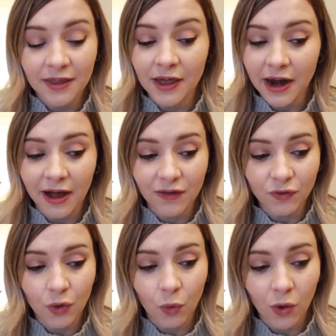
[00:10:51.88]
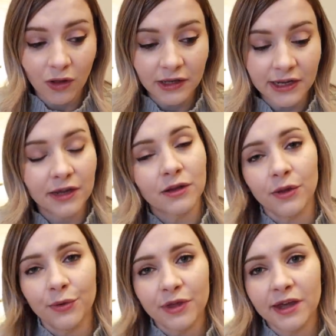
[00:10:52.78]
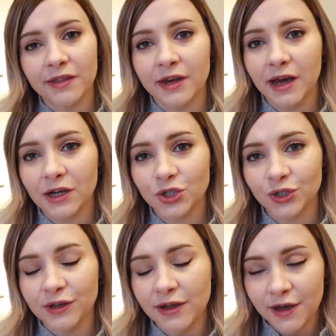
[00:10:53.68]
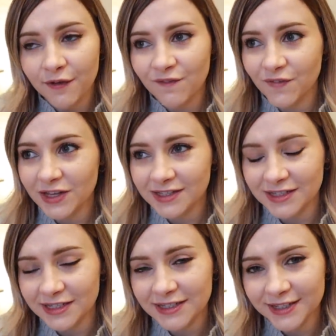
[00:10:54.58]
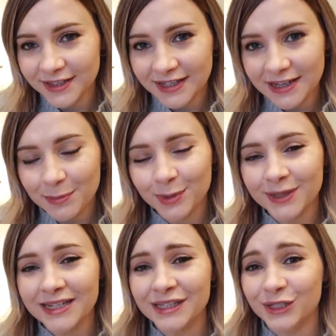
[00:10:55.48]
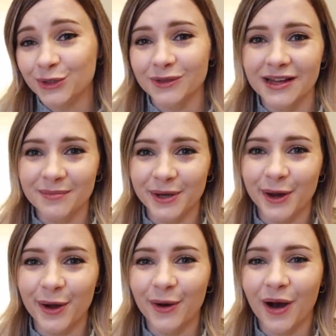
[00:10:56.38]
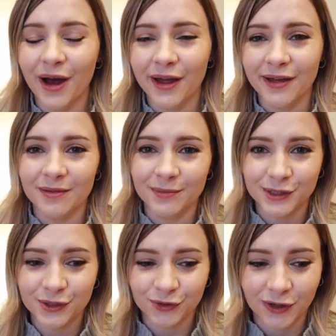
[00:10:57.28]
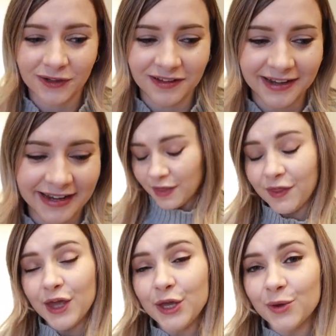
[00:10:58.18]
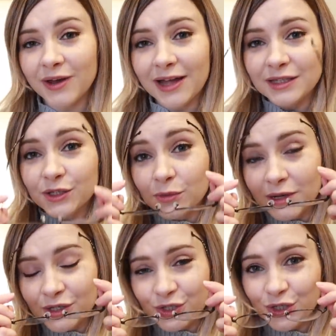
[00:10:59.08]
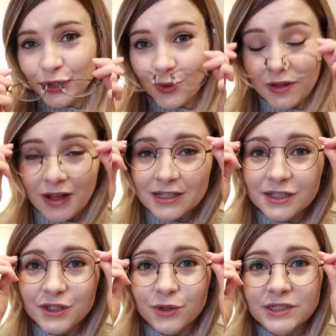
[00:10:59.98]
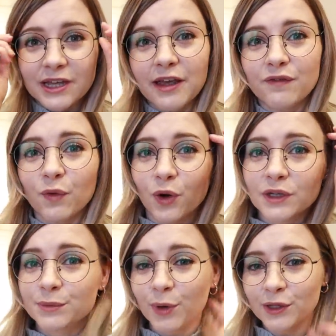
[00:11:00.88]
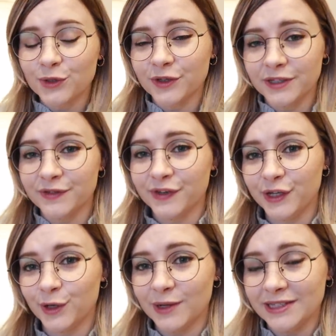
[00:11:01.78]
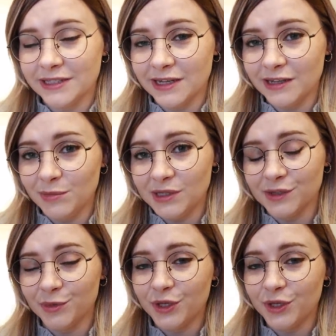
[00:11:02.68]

that have quality clothing that actually fits decently, please do let me know. I am struggling. Thank you again so much to Glasses USA for sponsoring this video and sending me some